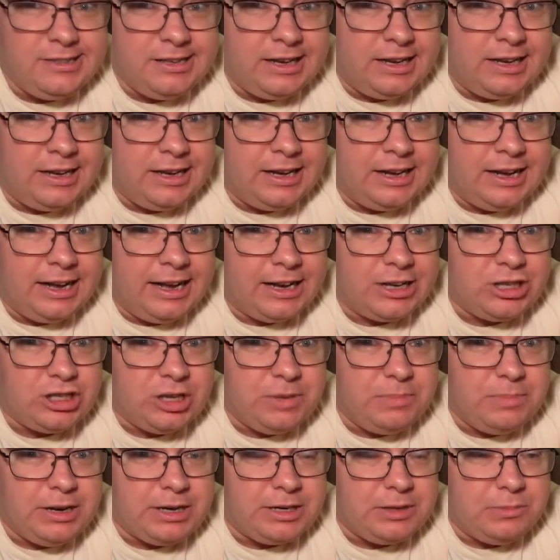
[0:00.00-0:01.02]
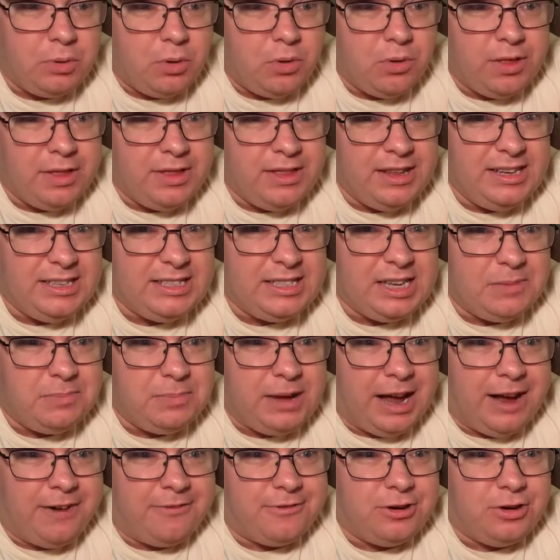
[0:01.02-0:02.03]
I actually picked both of these
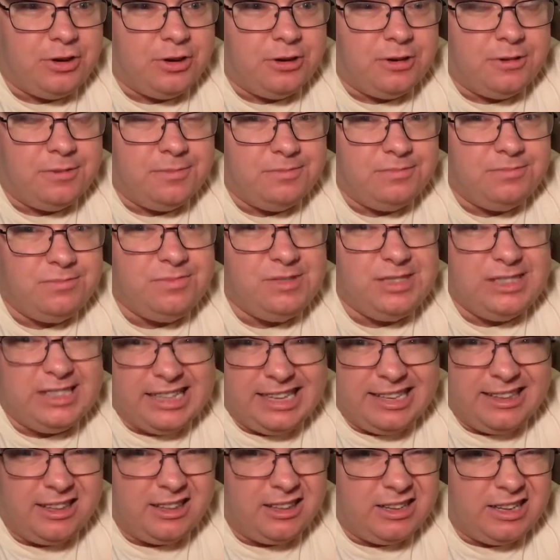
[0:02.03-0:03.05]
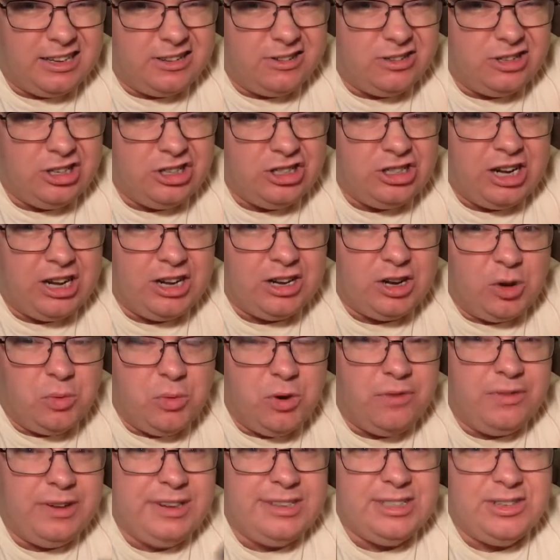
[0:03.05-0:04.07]
up after seeing the Lego Ninjago
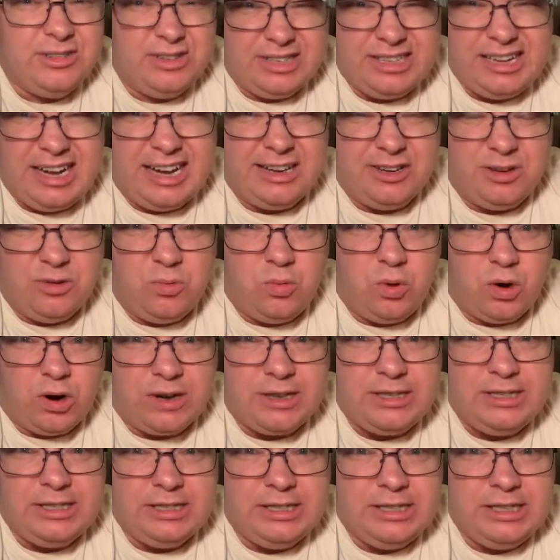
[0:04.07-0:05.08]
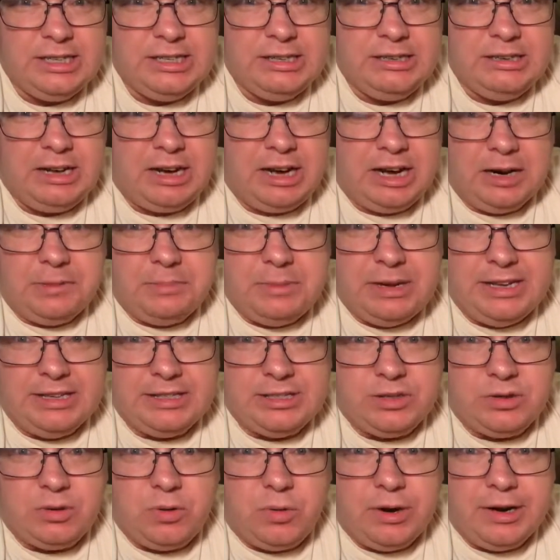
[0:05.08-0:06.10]
movie, so it kind of worked on me
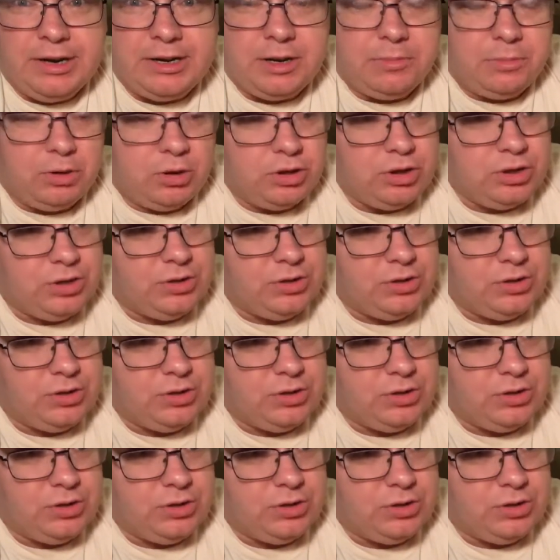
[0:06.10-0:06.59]
as a toy commercial.